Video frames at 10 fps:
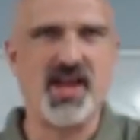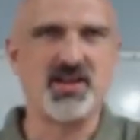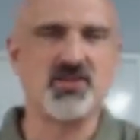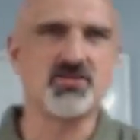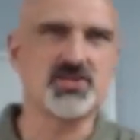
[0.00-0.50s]

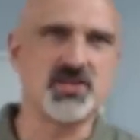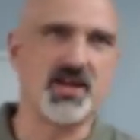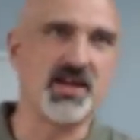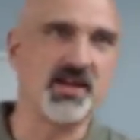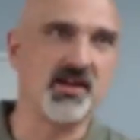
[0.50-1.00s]
and you're
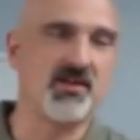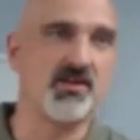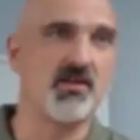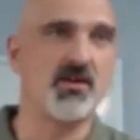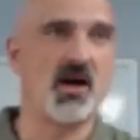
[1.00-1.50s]
saying,
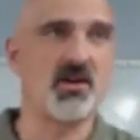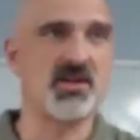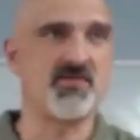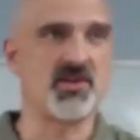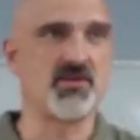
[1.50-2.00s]
I'll
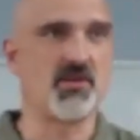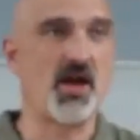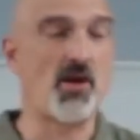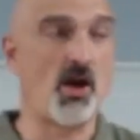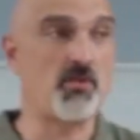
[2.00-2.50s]
give you,
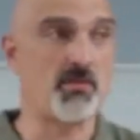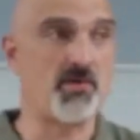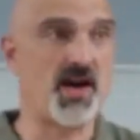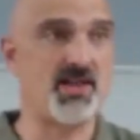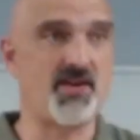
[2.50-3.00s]
I want to
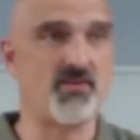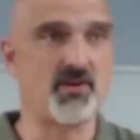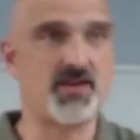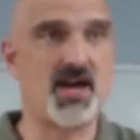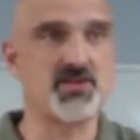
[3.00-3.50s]
buy that for
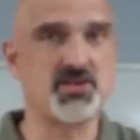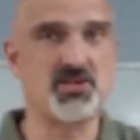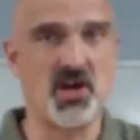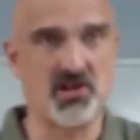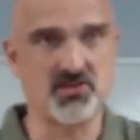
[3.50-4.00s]

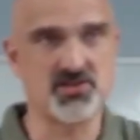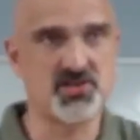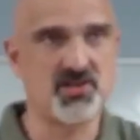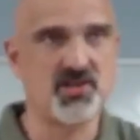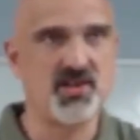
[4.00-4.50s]
$1,000.
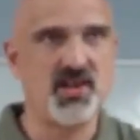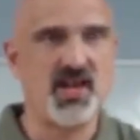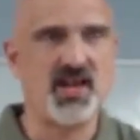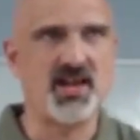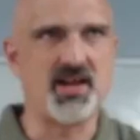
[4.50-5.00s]

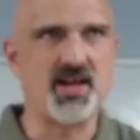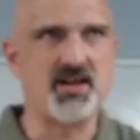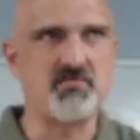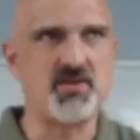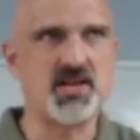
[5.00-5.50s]

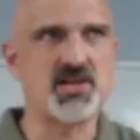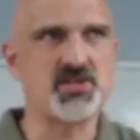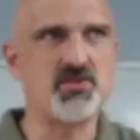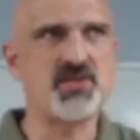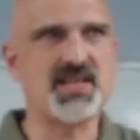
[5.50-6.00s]
And because
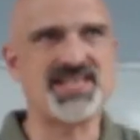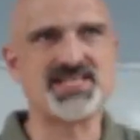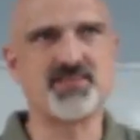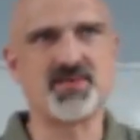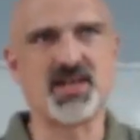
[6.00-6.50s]
you think it's
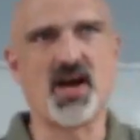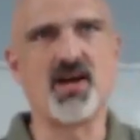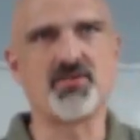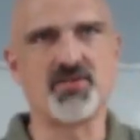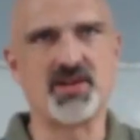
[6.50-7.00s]
something
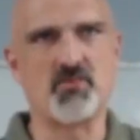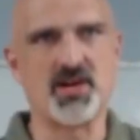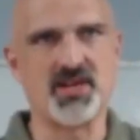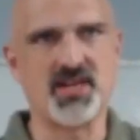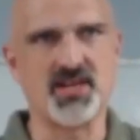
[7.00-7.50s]
other than
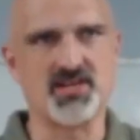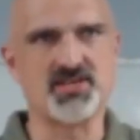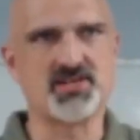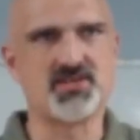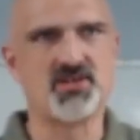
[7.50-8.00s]
what it
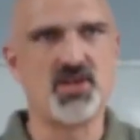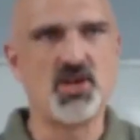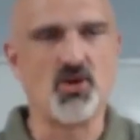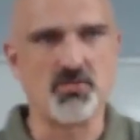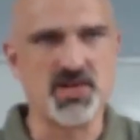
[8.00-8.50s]
is,
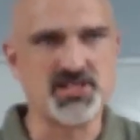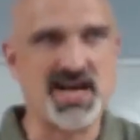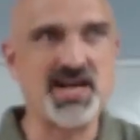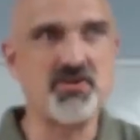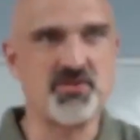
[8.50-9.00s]
or because
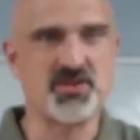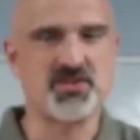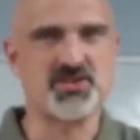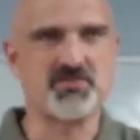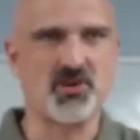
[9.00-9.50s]
I know that
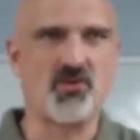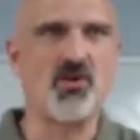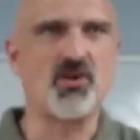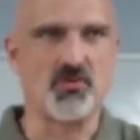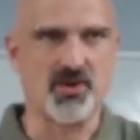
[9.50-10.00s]
there's something
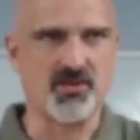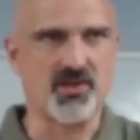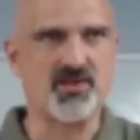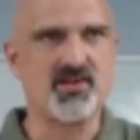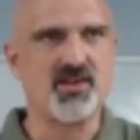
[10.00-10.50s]
wrong with
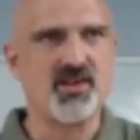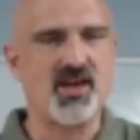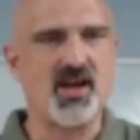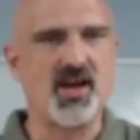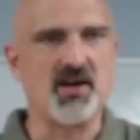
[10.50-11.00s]
it,
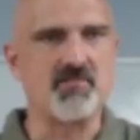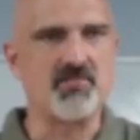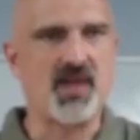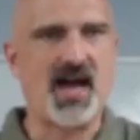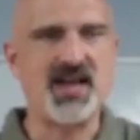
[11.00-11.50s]

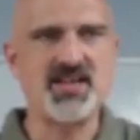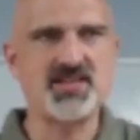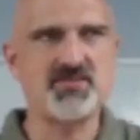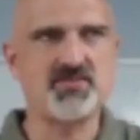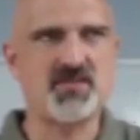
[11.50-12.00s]
I
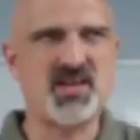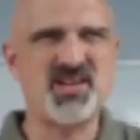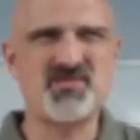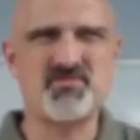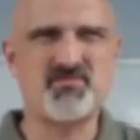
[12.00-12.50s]
need
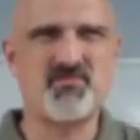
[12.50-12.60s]
to